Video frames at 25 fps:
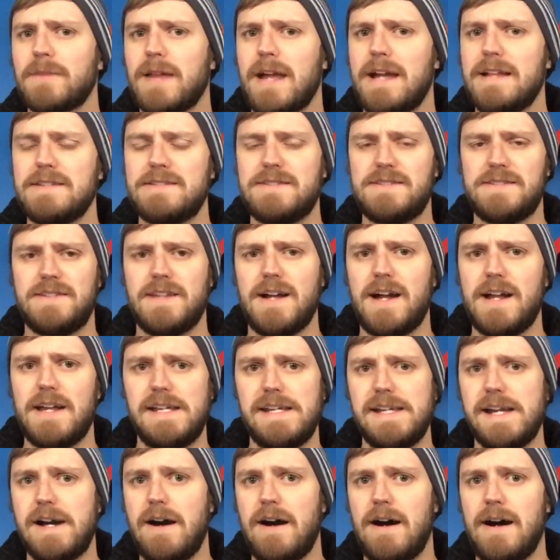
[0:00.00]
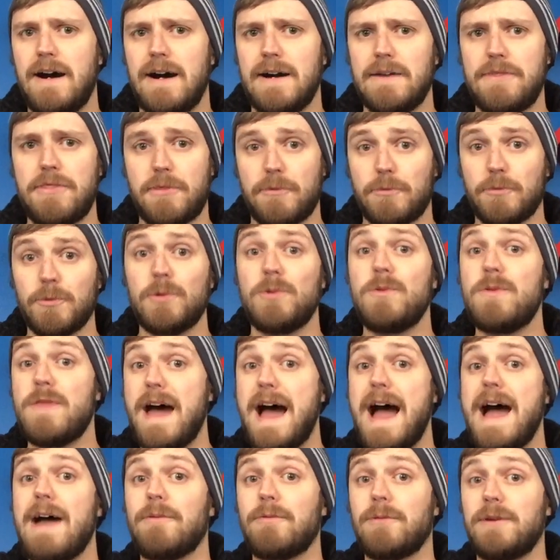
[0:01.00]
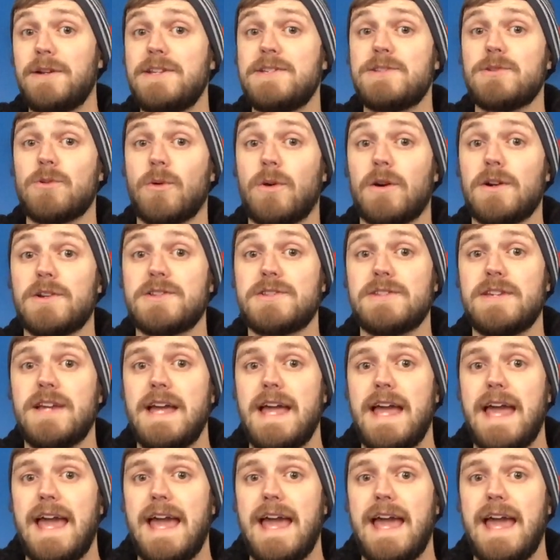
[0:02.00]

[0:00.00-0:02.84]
and study through that resource.